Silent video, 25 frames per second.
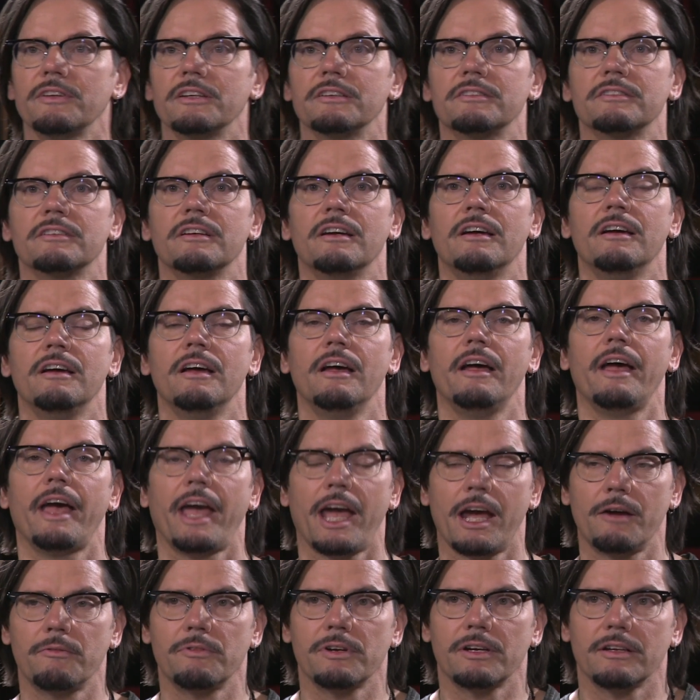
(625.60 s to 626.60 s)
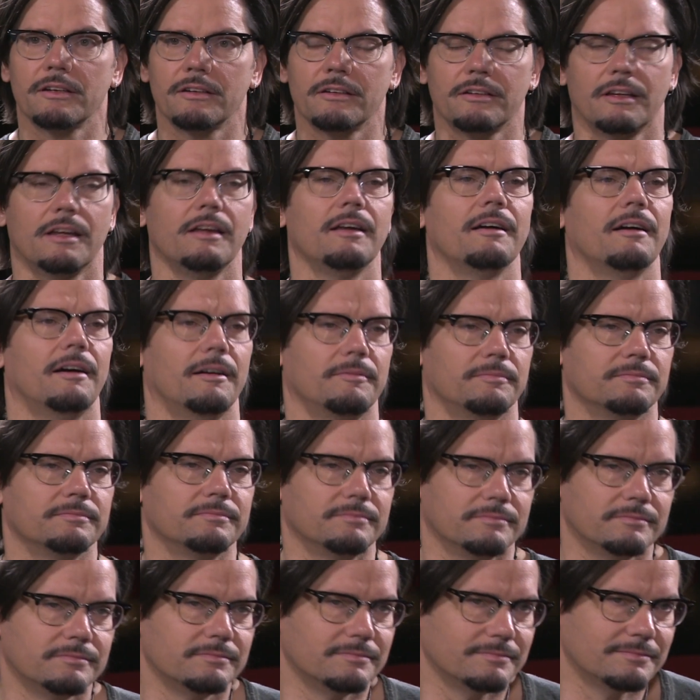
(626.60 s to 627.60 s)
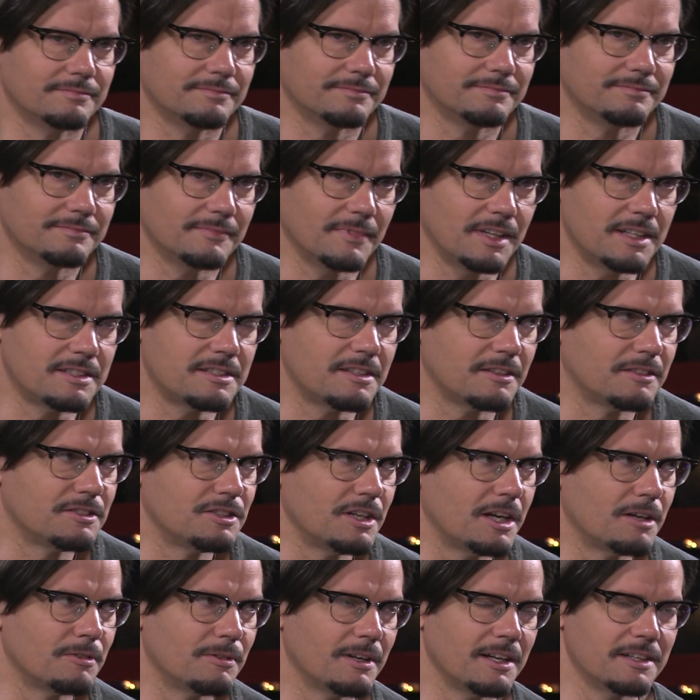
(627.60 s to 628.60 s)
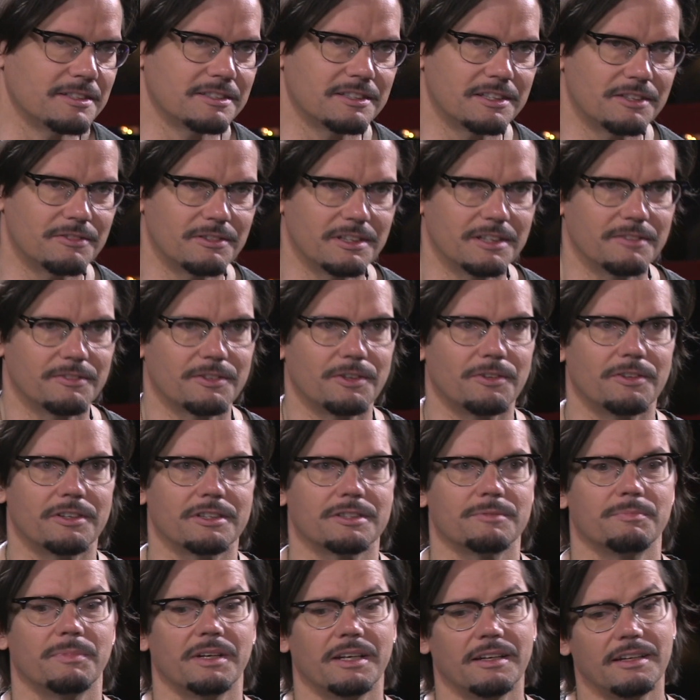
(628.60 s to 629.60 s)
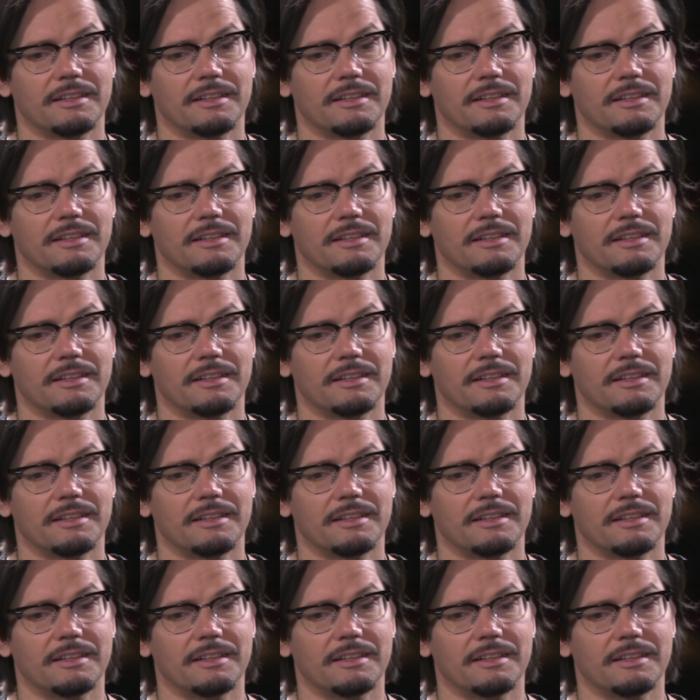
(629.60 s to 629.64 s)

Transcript: this. And we're g it's a generalized theory, of course, but